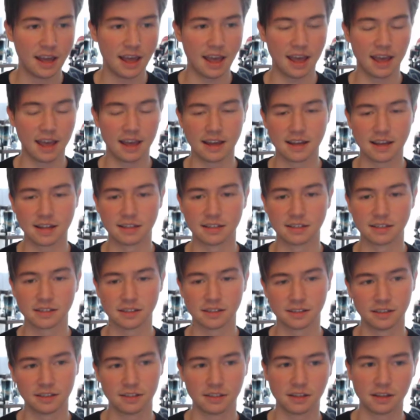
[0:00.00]
And
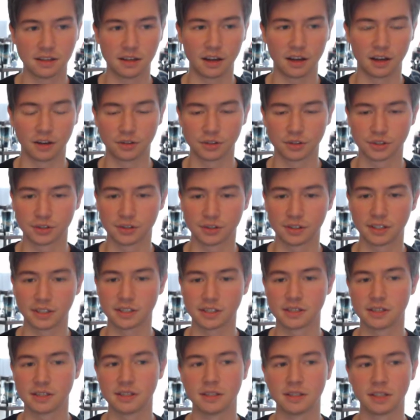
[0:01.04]
I also think
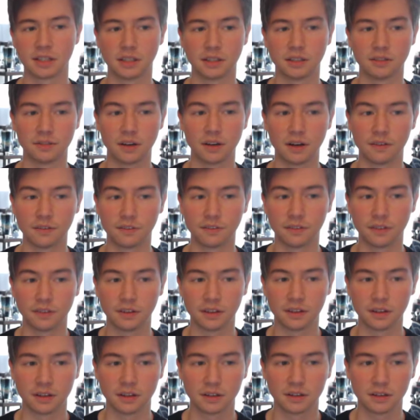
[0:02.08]
it's indicative of
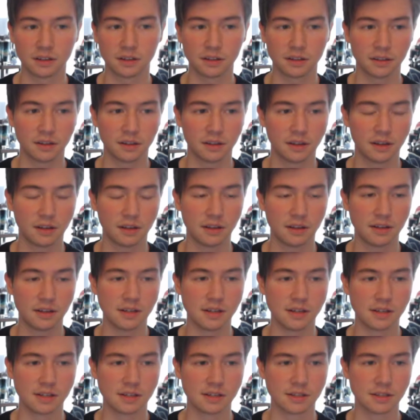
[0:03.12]
the
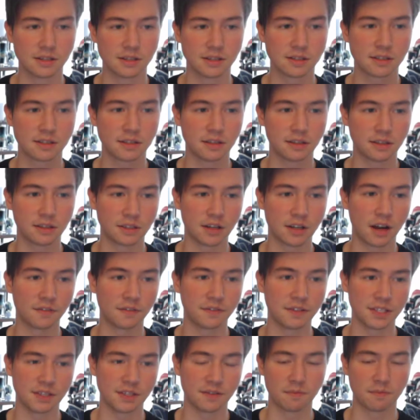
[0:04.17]
his the
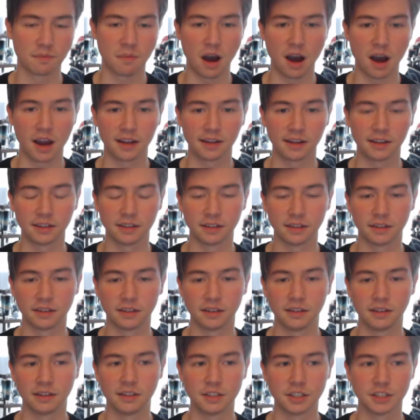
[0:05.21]
toughness of mind in
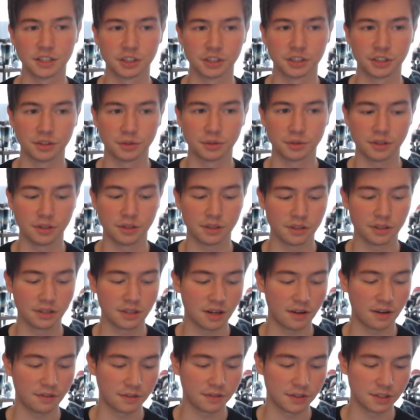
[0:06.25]
in addition to the
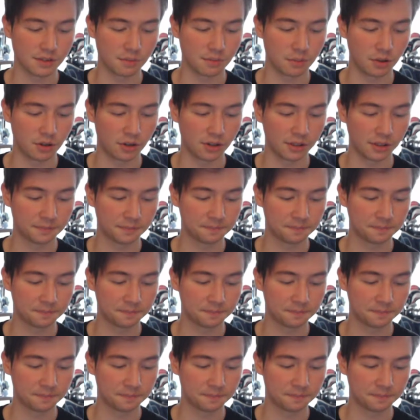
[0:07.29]
toughness of body.